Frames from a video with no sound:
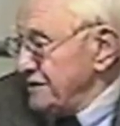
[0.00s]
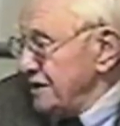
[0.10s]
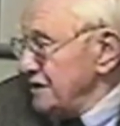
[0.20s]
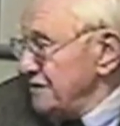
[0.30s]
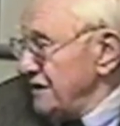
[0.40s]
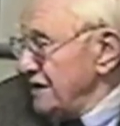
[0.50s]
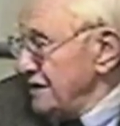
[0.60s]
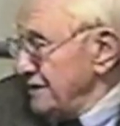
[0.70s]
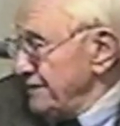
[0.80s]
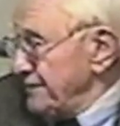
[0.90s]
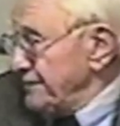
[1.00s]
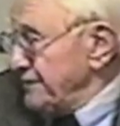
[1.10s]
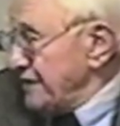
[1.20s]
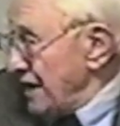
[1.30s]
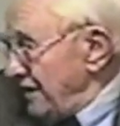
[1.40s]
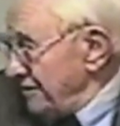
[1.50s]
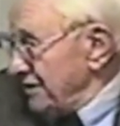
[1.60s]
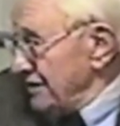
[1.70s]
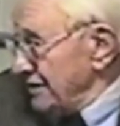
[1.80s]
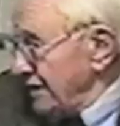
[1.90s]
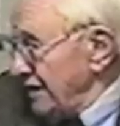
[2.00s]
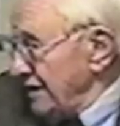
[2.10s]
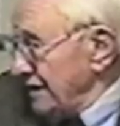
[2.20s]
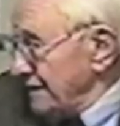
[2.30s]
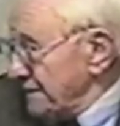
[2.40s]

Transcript: denervated animal, a cat.